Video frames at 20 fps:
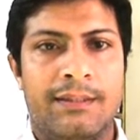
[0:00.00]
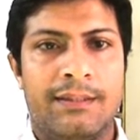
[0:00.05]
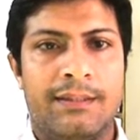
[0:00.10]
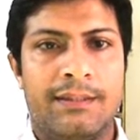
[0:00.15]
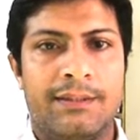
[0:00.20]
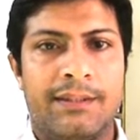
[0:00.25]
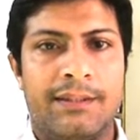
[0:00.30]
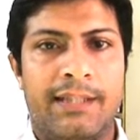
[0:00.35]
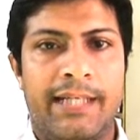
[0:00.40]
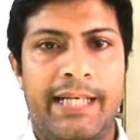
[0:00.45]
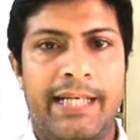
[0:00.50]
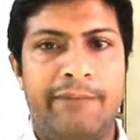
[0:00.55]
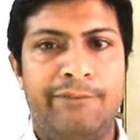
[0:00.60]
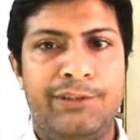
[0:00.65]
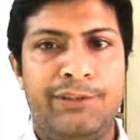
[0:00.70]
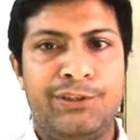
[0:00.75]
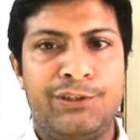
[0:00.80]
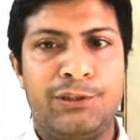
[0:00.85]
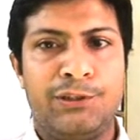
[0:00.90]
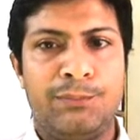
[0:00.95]
The F
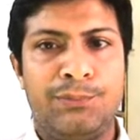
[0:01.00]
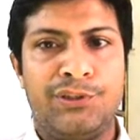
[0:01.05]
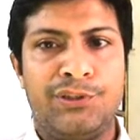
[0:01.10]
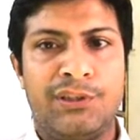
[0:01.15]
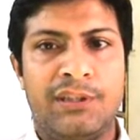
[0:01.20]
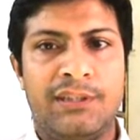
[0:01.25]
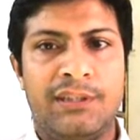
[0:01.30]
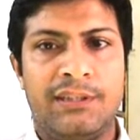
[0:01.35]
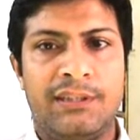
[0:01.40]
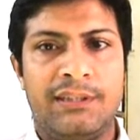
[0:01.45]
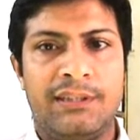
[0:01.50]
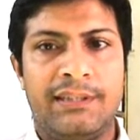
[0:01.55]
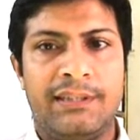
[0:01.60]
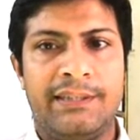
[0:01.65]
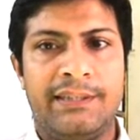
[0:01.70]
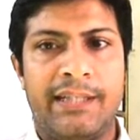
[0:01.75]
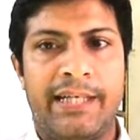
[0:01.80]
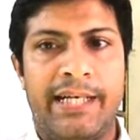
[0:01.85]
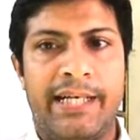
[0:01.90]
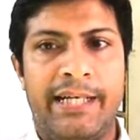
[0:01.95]
distribution in
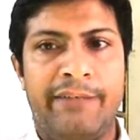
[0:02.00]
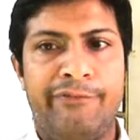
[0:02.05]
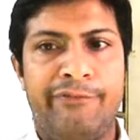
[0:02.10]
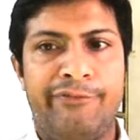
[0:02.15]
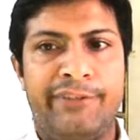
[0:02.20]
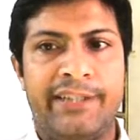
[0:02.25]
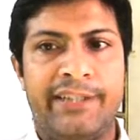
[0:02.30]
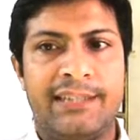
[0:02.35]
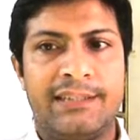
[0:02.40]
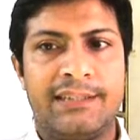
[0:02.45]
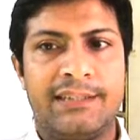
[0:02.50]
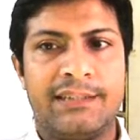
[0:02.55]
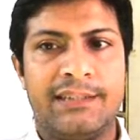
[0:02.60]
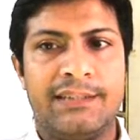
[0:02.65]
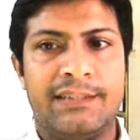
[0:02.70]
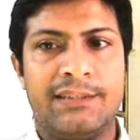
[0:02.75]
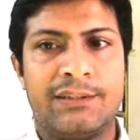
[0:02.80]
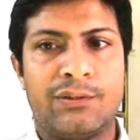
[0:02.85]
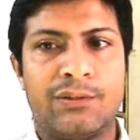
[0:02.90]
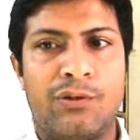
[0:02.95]
the F test
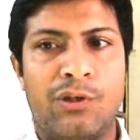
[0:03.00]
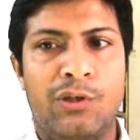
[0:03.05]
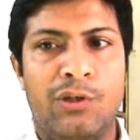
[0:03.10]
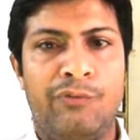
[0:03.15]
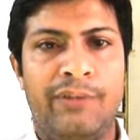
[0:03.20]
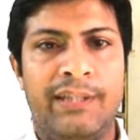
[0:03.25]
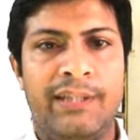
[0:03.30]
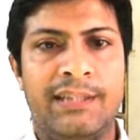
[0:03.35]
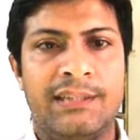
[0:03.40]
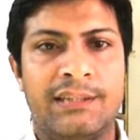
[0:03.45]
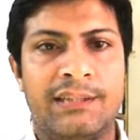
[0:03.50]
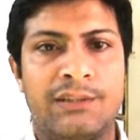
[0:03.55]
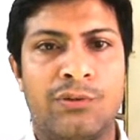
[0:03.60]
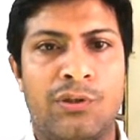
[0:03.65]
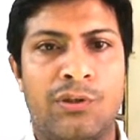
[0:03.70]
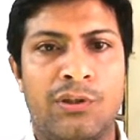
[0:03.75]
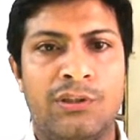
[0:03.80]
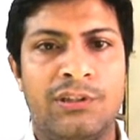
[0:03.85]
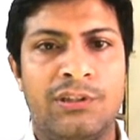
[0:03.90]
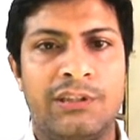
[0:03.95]
is always
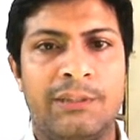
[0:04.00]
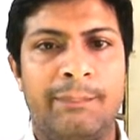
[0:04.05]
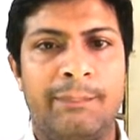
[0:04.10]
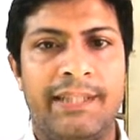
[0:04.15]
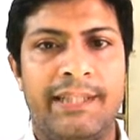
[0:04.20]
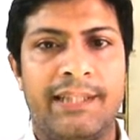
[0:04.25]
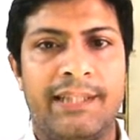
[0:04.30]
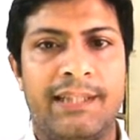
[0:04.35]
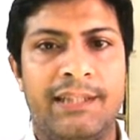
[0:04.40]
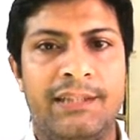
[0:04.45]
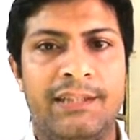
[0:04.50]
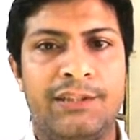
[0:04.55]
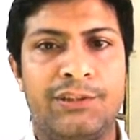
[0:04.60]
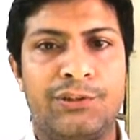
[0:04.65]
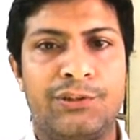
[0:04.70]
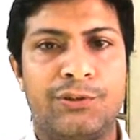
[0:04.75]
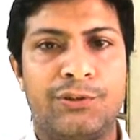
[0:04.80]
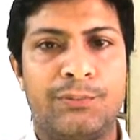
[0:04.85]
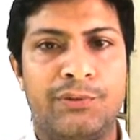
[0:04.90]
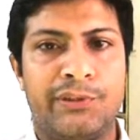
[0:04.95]
non-symmetrically
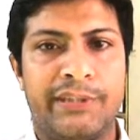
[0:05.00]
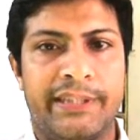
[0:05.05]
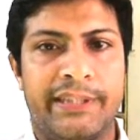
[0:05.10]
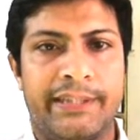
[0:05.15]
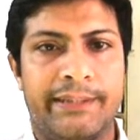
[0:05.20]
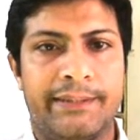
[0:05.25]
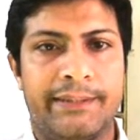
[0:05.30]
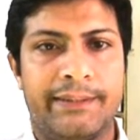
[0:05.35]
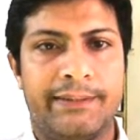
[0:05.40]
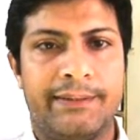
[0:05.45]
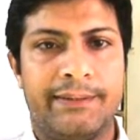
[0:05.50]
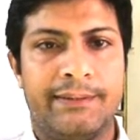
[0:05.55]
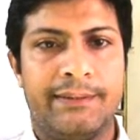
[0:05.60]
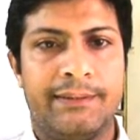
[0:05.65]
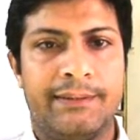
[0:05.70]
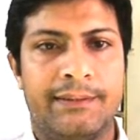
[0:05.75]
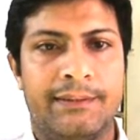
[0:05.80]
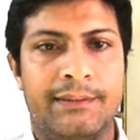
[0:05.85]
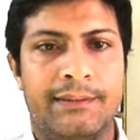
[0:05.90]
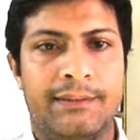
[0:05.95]
distributed.
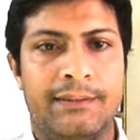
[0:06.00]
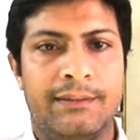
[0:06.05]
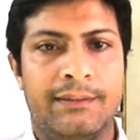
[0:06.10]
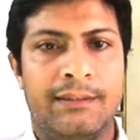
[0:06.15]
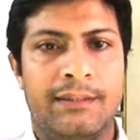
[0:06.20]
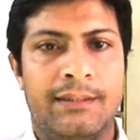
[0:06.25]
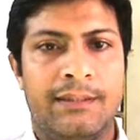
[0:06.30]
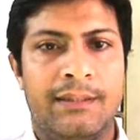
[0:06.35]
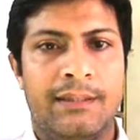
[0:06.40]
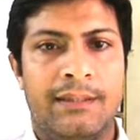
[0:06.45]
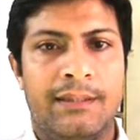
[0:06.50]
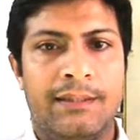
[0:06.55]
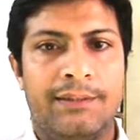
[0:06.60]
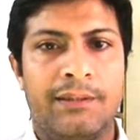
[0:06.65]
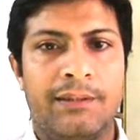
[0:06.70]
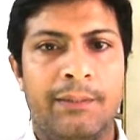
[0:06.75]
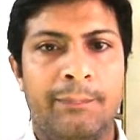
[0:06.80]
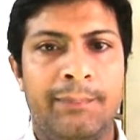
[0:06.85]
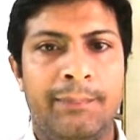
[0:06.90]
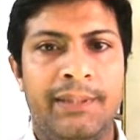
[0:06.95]

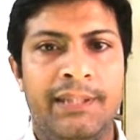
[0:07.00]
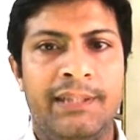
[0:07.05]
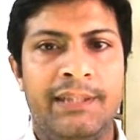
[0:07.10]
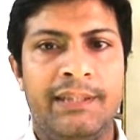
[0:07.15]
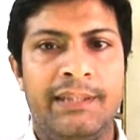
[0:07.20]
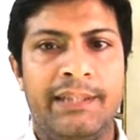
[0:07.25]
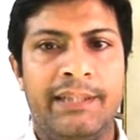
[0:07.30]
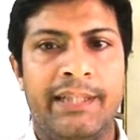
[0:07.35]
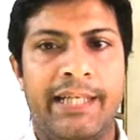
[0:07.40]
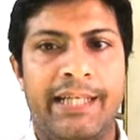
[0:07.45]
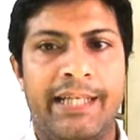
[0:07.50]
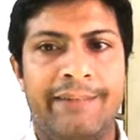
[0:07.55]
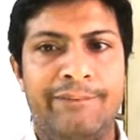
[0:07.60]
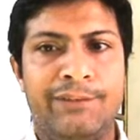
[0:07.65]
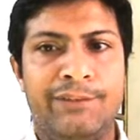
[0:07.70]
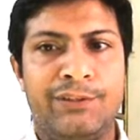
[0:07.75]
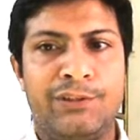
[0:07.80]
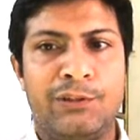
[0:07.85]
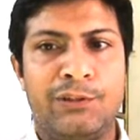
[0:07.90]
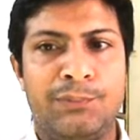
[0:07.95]
The mean in F
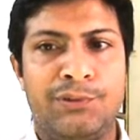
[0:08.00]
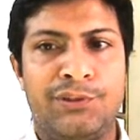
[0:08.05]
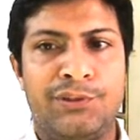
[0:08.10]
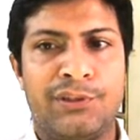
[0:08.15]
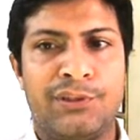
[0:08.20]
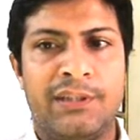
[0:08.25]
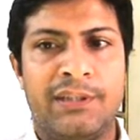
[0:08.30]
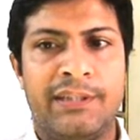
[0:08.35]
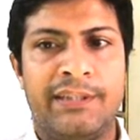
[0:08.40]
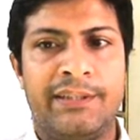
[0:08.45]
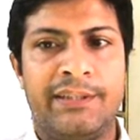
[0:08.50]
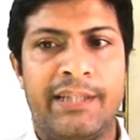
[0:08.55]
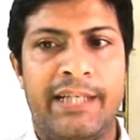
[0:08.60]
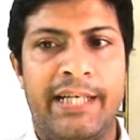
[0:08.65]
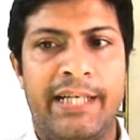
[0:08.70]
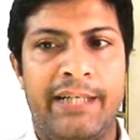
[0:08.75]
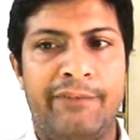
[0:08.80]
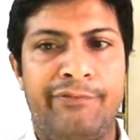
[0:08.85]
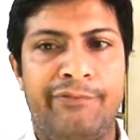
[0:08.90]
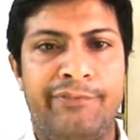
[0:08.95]
distribution in the
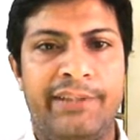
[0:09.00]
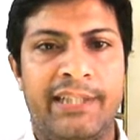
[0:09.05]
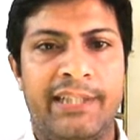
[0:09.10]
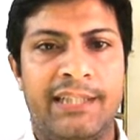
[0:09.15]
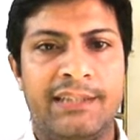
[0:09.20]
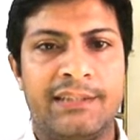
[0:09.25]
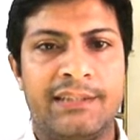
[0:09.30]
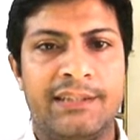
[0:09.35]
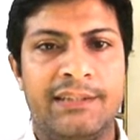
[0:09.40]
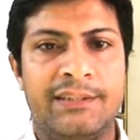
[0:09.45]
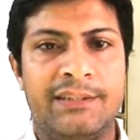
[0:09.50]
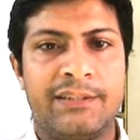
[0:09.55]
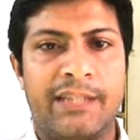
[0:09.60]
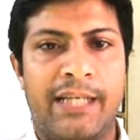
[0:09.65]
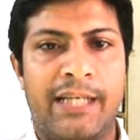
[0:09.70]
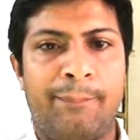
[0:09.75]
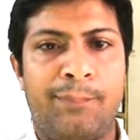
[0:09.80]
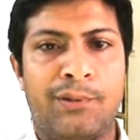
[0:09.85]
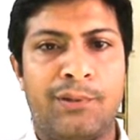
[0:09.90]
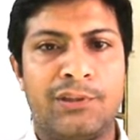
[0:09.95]
F test is
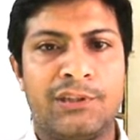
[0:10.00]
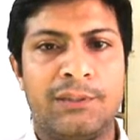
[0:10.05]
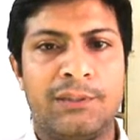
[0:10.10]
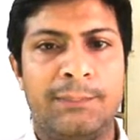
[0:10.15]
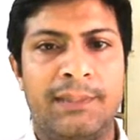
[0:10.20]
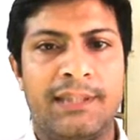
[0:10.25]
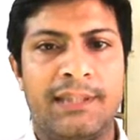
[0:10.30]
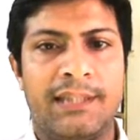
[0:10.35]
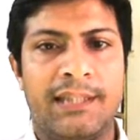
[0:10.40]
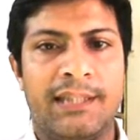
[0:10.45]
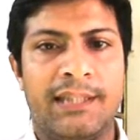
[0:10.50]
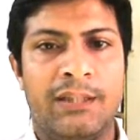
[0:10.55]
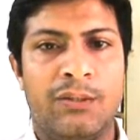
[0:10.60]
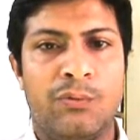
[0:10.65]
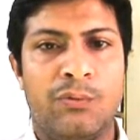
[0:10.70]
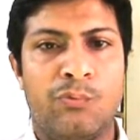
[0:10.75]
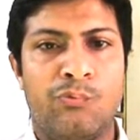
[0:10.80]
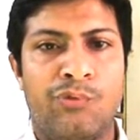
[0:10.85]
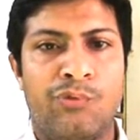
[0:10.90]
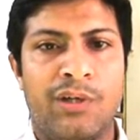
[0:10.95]
approximately
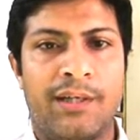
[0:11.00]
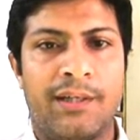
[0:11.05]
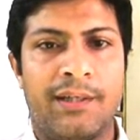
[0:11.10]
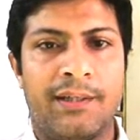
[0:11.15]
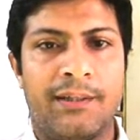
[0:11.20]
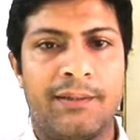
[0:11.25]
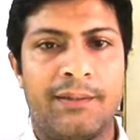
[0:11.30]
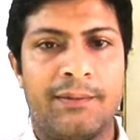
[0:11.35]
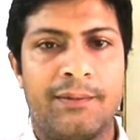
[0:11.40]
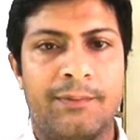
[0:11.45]
1.